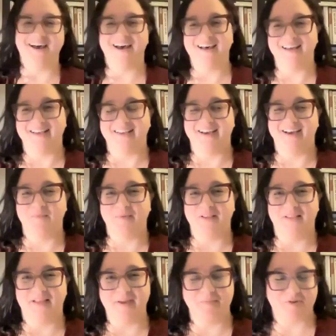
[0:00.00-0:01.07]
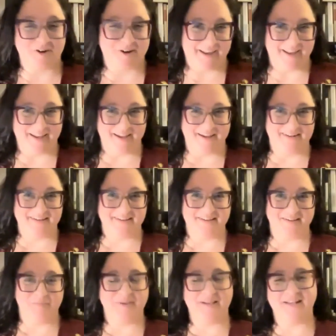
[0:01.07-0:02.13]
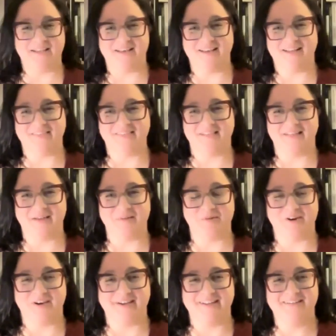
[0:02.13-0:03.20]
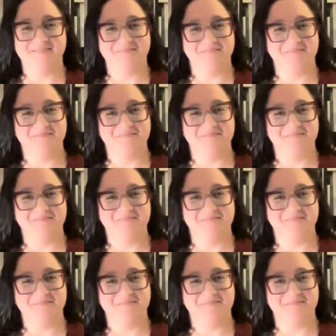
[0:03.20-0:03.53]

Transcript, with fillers: Hi, I'm a library aide in media at the library.